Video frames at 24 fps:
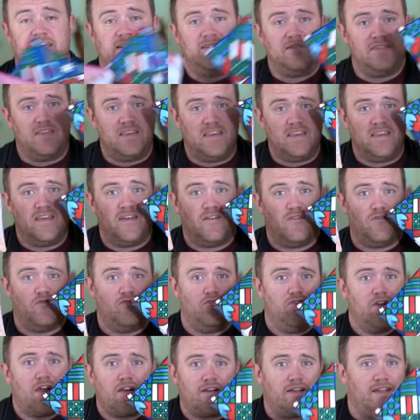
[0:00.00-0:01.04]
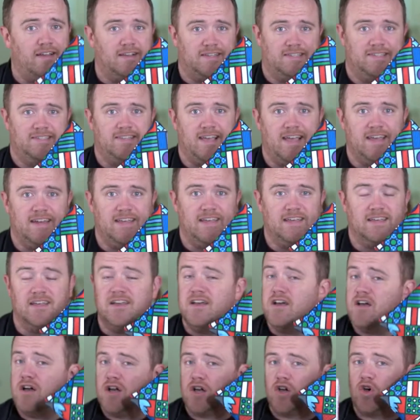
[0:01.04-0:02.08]
The very exciting
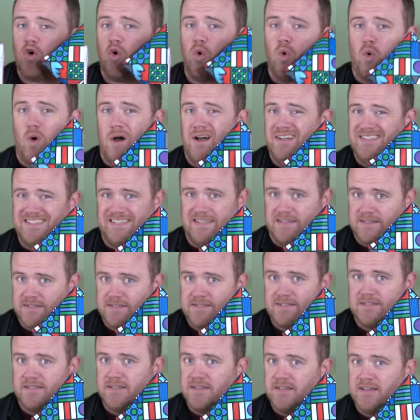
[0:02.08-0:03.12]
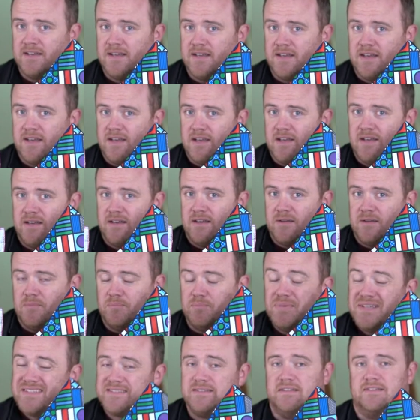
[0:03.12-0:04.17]
Qantas
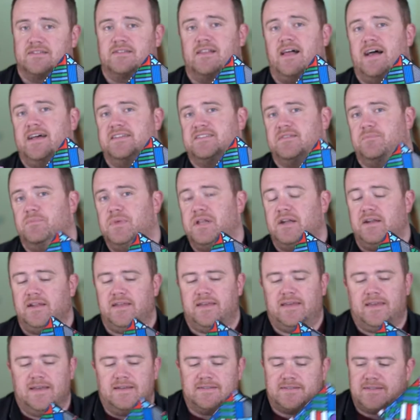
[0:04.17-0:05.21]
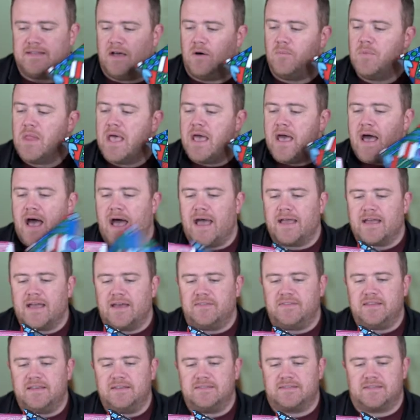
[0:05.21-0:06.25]
business class amenity kits. Now, I
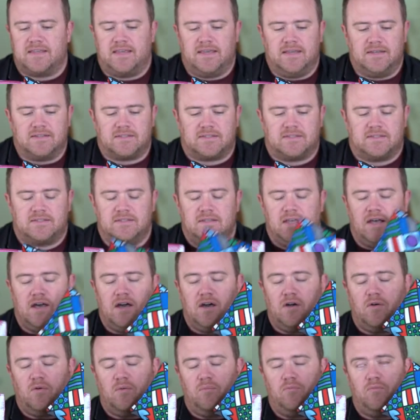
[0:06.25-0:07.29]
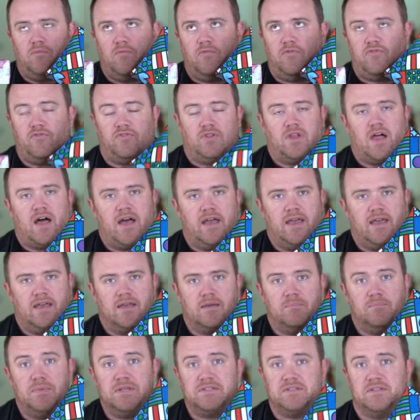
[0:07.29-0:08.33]
got these kits flying a
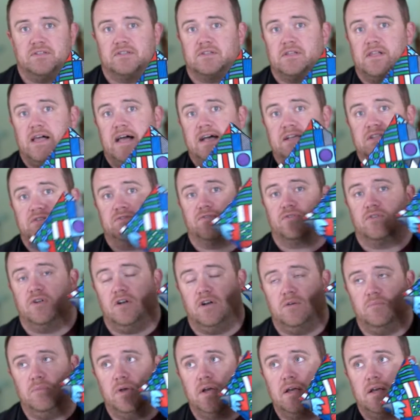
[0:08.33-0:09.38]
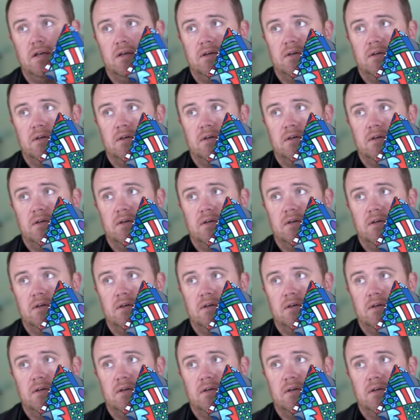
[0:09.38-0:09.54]
business class from